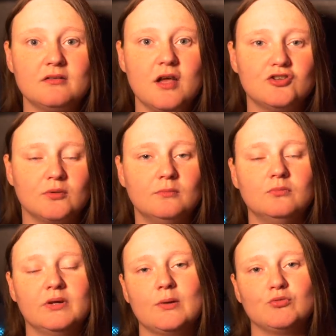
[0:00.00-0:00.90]
snare drum
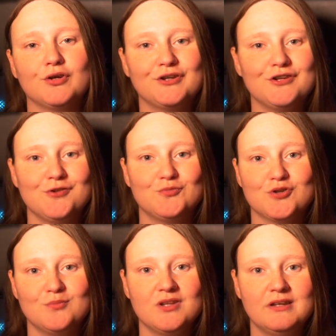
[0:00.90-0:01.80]
when I'm recording some
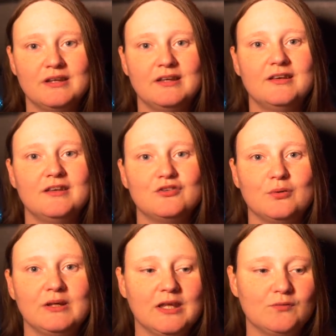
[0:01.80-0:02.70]
drums.
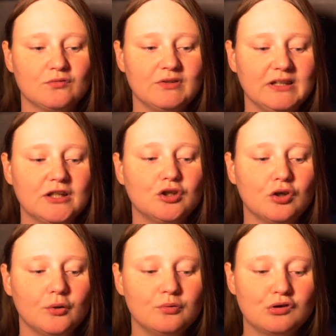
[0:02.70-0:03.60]
So it gives a really
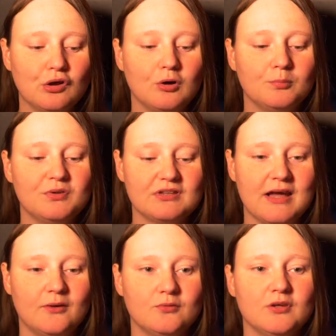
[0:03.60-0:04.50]
close up
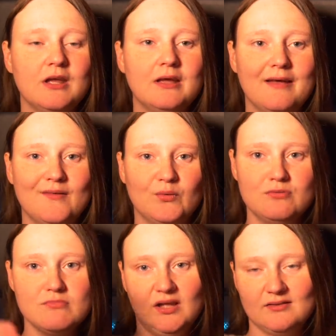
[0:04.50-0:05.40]
sound. And then when
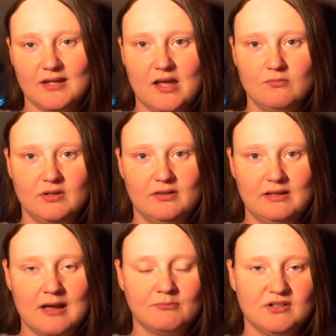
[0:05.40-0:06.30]
you mix that in with
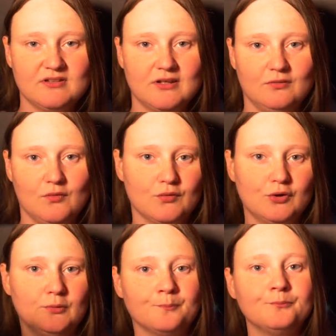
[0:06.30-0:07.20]
the ambient sound of the
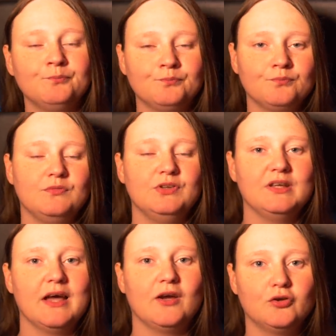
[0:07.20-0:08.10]
room, you
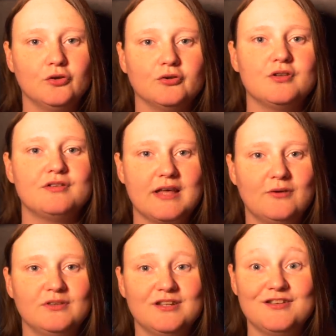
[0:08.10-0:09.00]
get a good
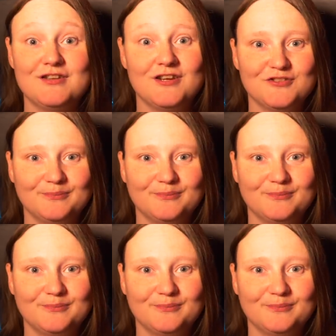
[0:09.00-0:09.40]
sounding snare